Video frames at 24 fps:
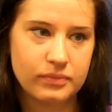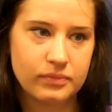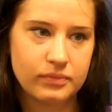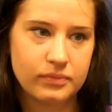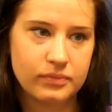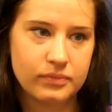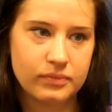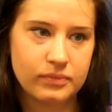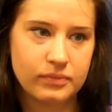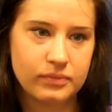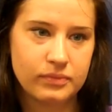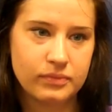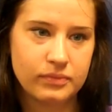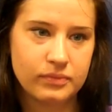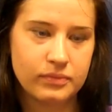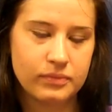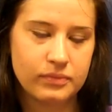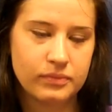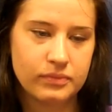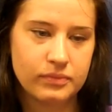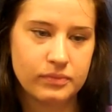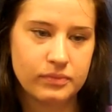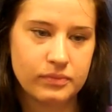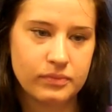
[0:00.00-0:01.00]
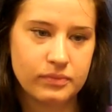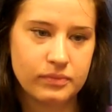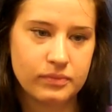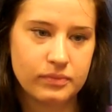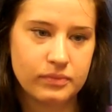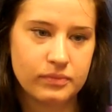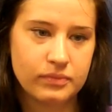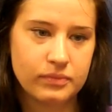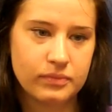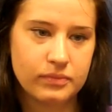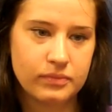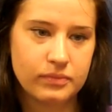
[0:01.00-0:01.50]

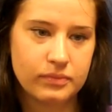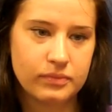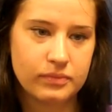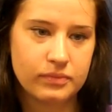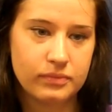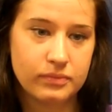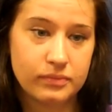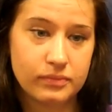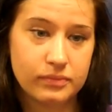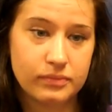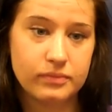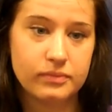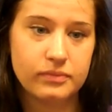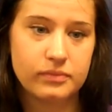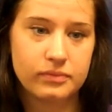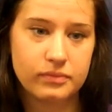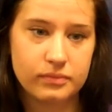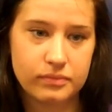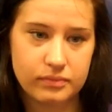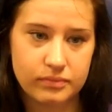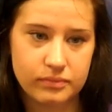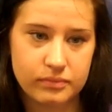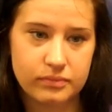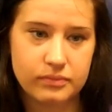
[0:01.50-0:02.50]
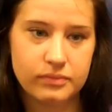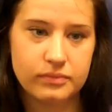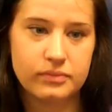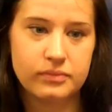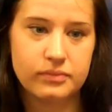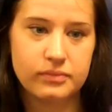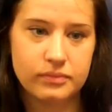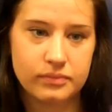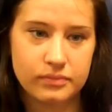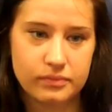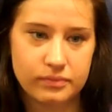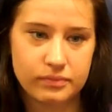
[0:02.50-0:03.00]

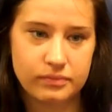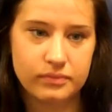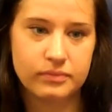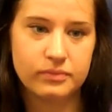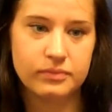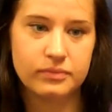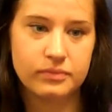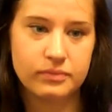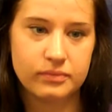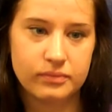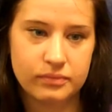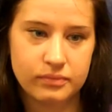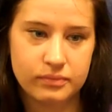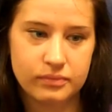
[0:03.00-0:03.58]
No words are spoken by the person on screen.